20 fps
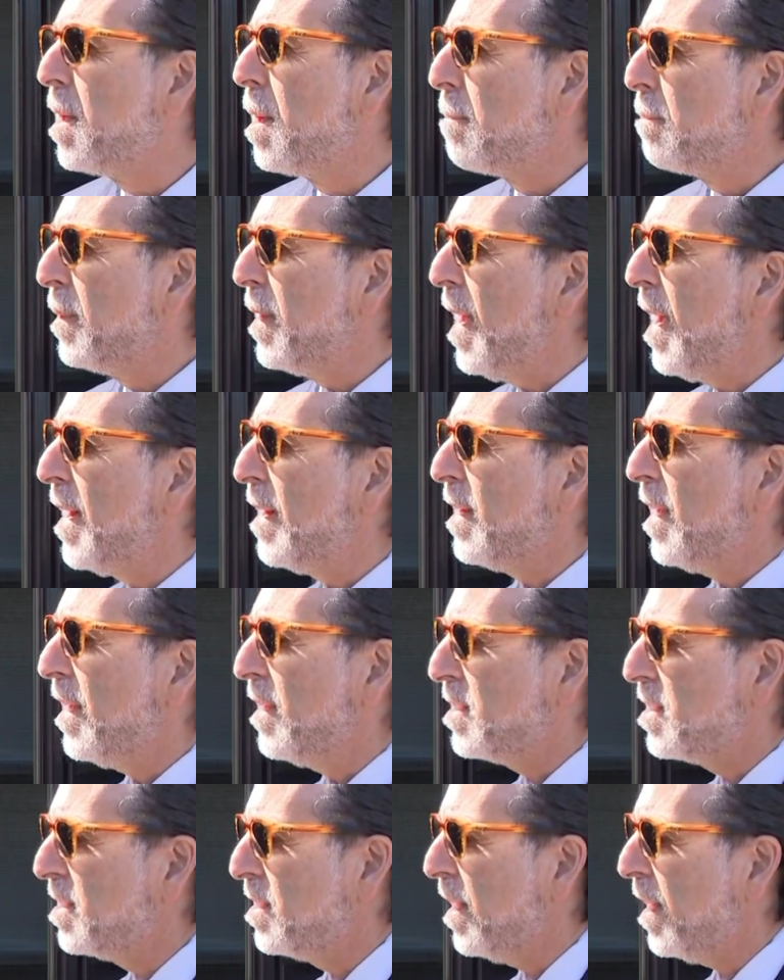but had a
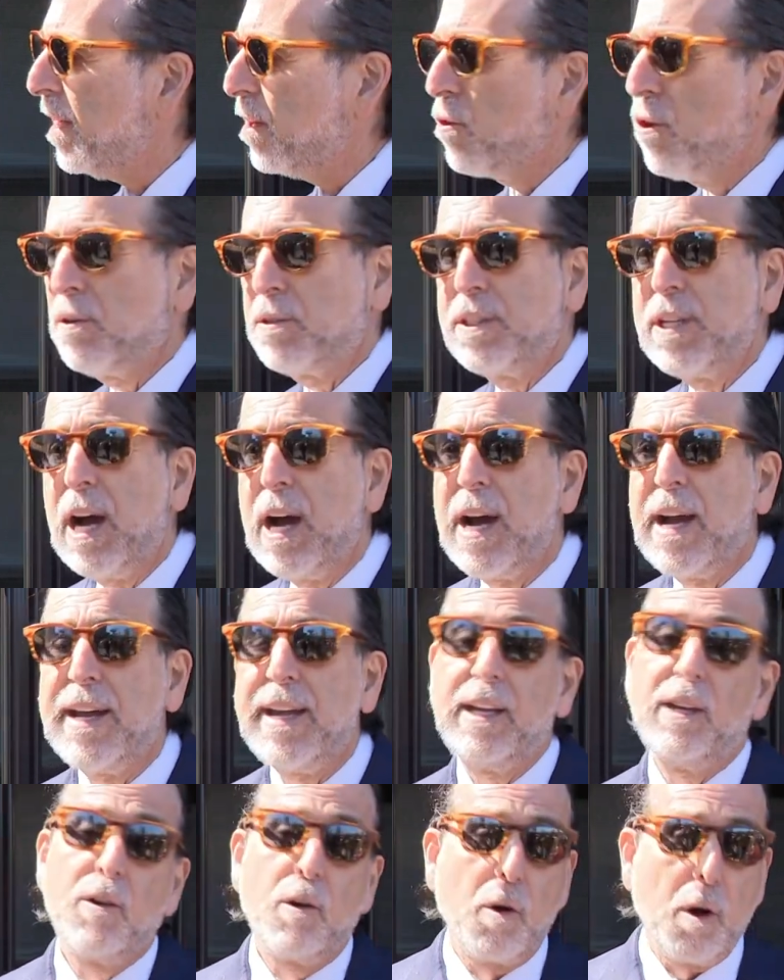sick or
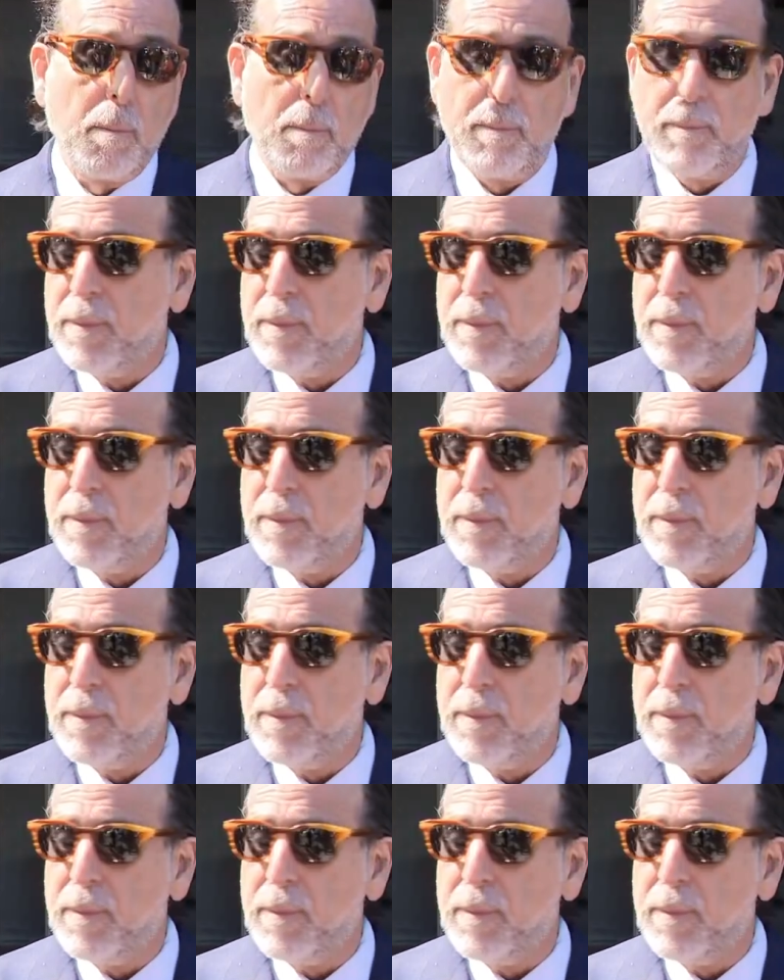dying or